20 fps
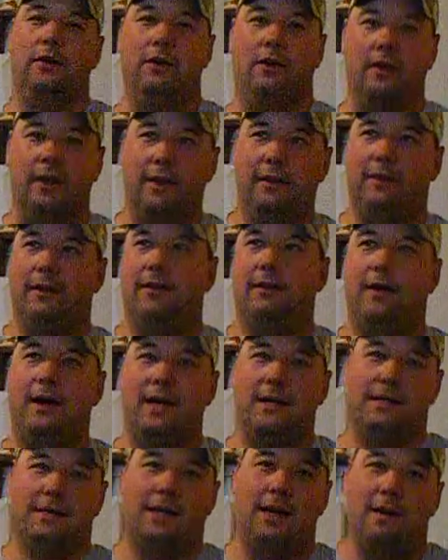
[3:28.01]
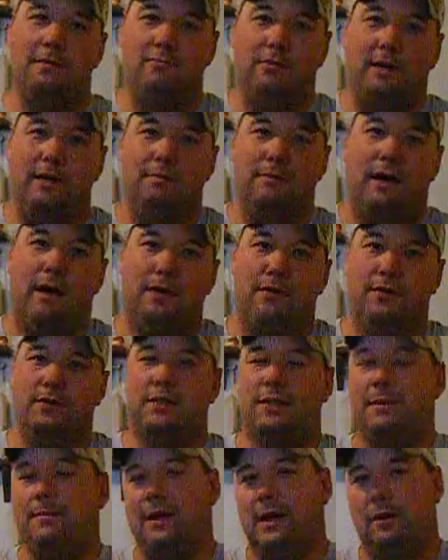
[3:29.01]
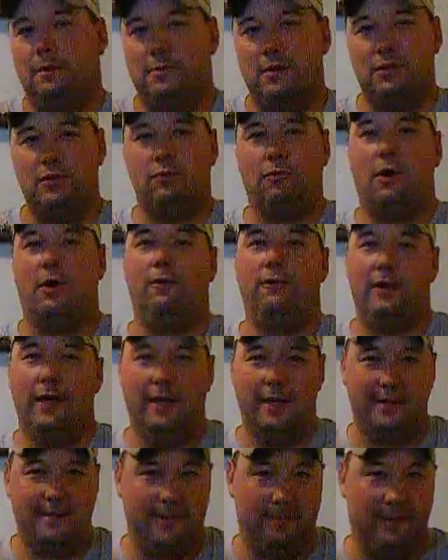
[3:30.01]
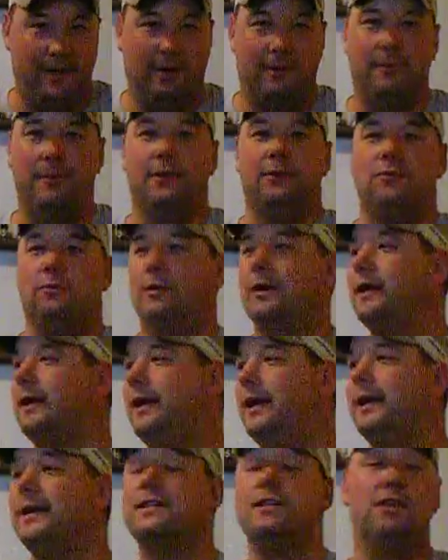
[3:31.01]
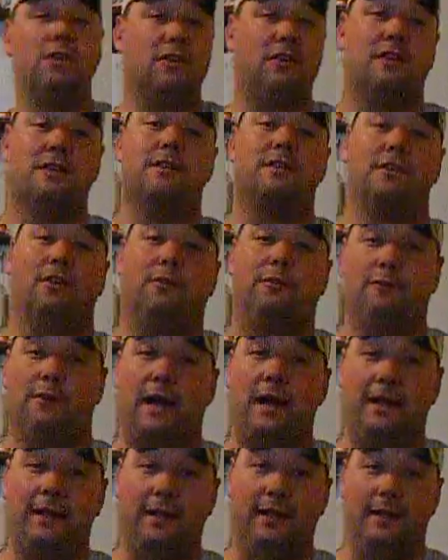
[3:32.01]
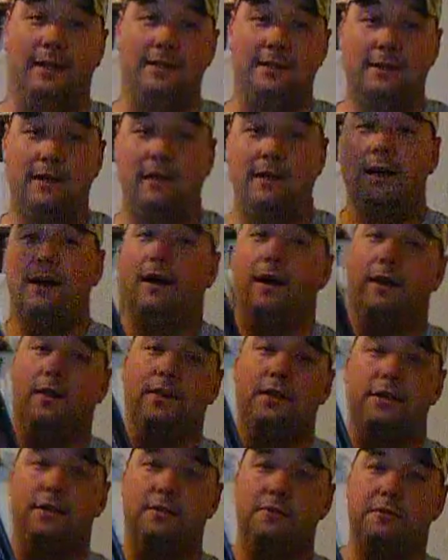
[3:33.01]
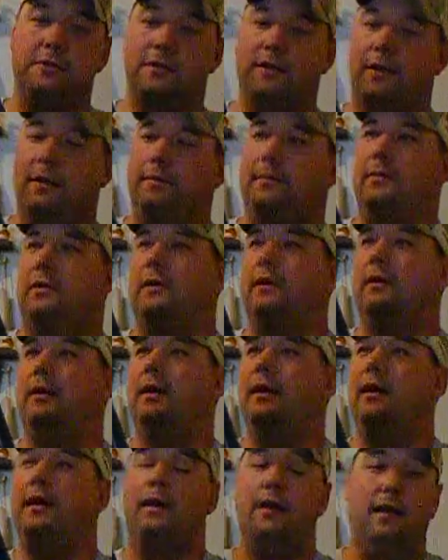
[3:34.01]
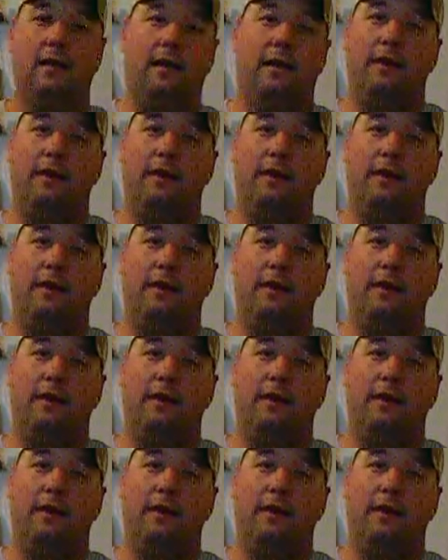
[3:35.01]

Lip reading: Your Ithaca SKB models, they make them in 12 gauge, they make them in 20 gauge, and you can still find these on the used gun market.